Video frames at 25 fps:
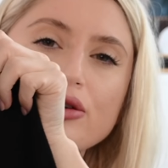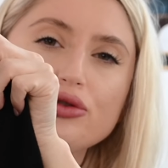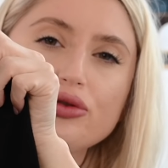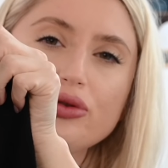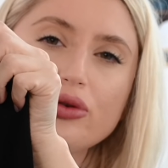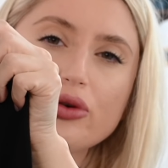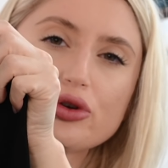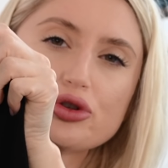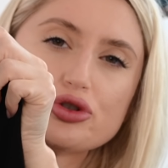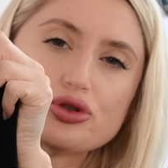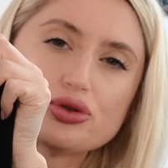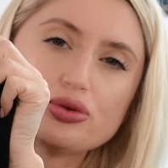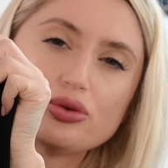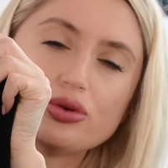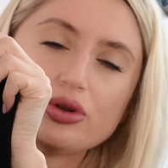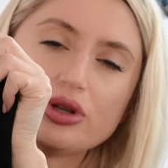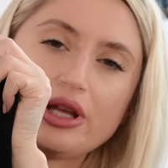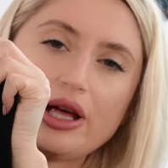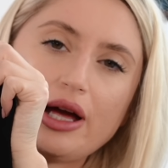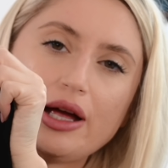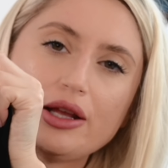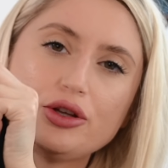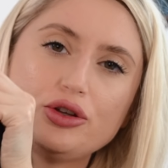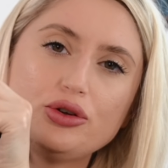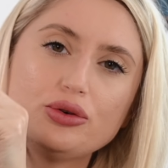know for sure
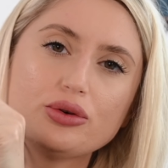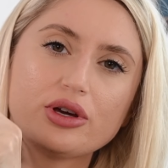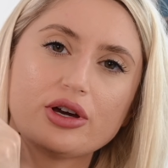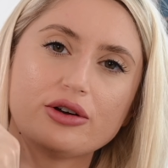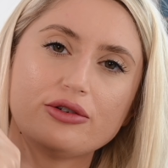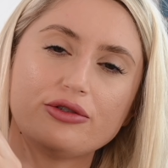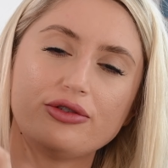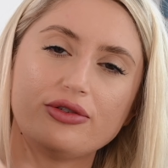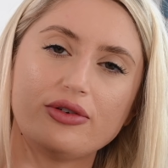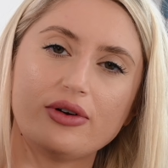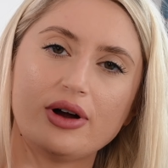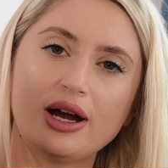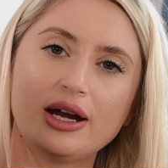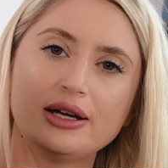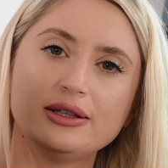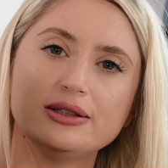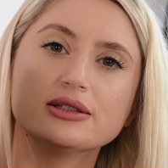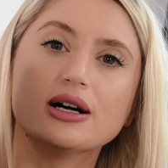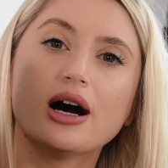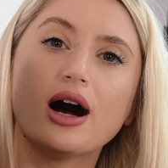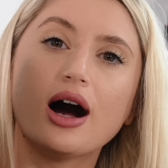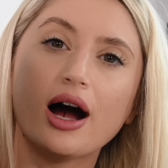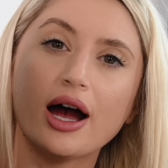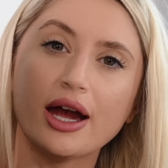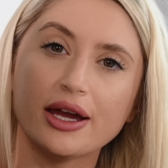that you can find
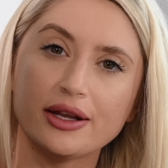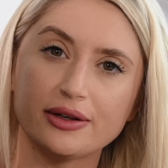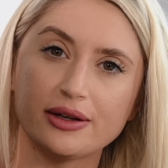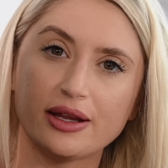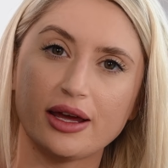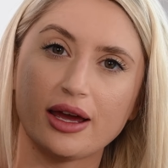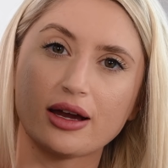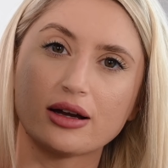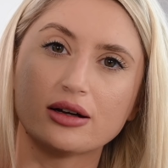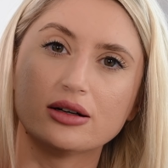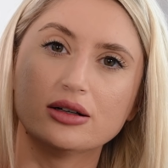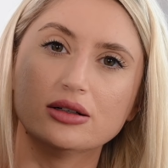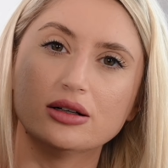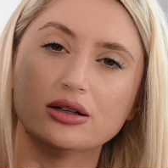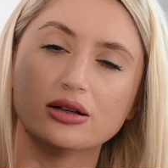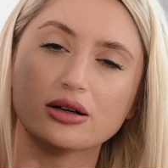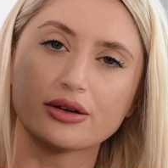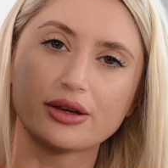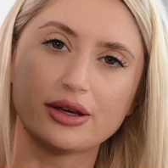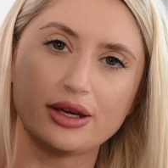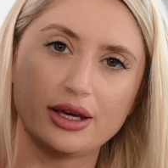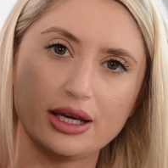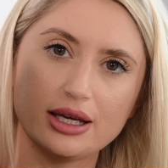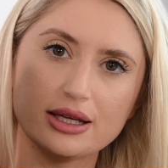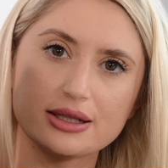high neck
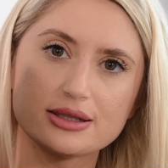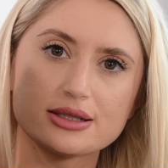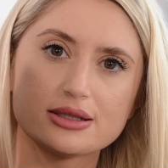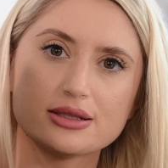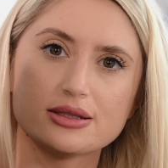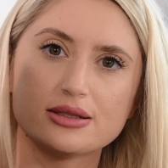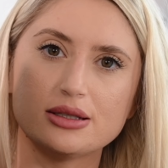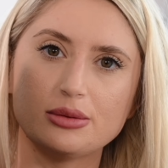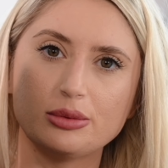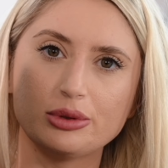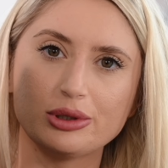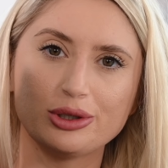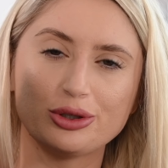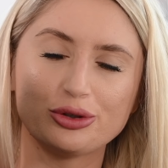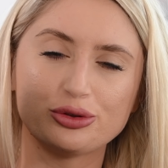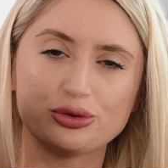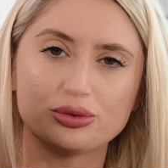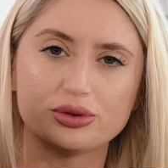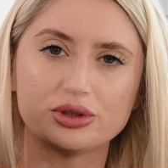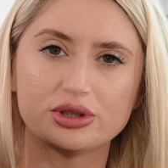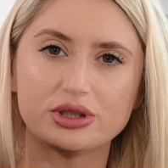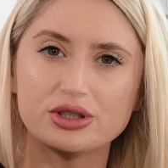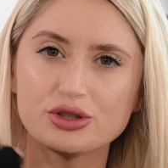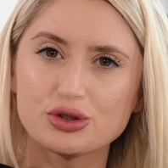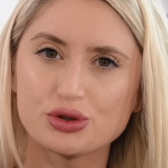kits similar
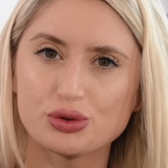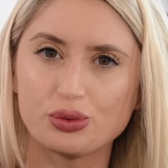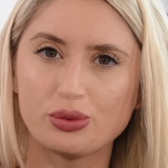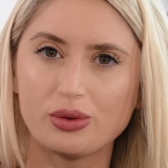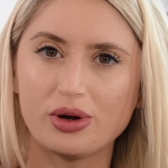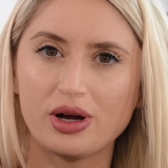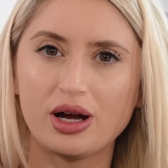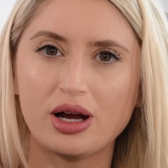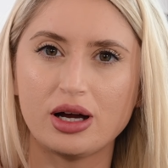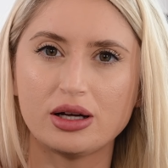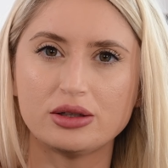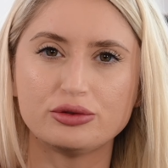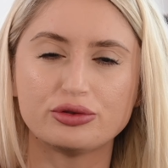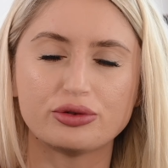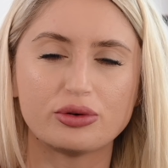to this one